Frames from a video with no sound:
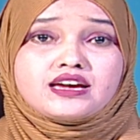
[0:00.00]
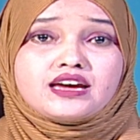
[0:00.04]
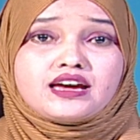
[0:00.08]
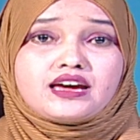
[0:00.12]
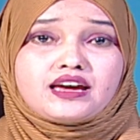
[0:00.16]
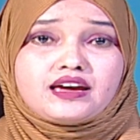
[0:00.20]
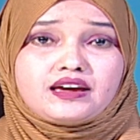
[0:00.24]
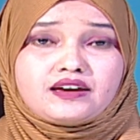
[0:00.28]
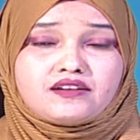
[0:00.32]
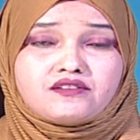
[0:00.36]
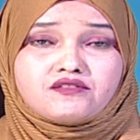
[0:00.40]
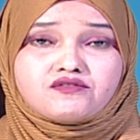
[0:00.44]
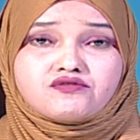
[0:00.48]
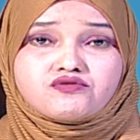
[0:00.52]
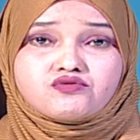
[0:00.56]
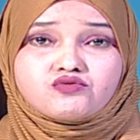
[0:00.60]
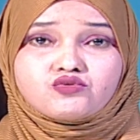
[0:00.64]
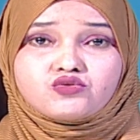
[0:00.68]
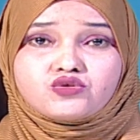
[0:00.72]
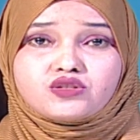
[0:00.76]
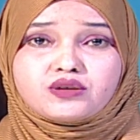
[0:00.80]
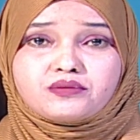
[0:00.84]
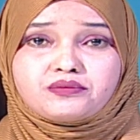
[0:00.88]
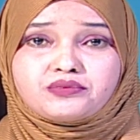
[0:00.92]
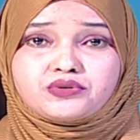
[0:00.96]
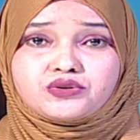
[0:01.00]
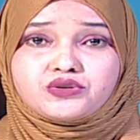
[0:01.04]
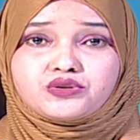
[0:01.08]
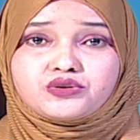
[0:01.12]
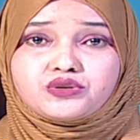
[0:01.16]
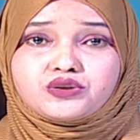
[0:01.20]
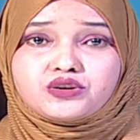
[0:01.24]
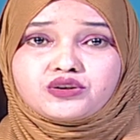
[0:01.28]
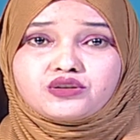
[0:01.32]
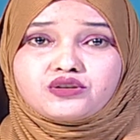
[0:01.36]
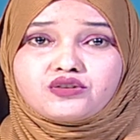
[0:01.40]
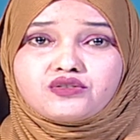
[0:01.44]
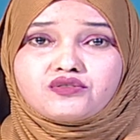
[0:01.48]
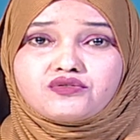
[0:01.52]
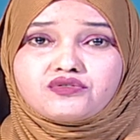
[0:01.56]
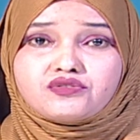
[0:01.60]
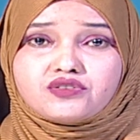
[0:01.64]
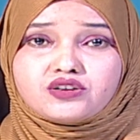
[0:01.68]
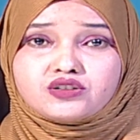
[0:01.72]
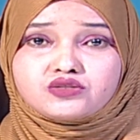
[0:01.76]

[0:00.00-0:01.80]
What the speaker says: and for the period of